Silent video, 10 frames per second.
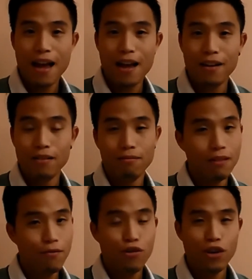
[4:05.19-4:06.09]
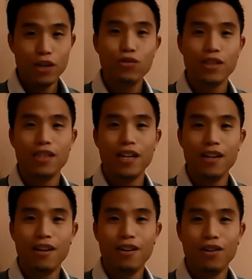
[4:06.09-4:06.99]
And if you're
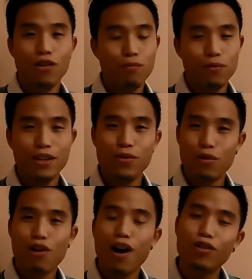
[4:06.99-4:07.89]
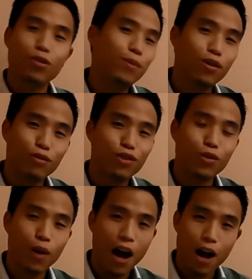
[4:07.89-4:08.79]
interested, hopefully you'll contribute
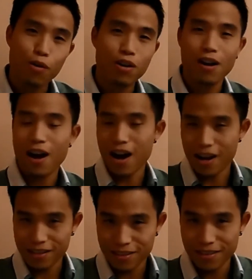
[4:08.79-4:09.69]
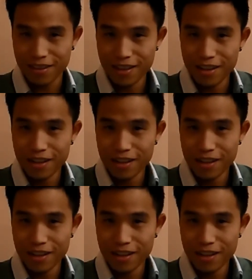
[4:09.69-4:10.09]
to our cause.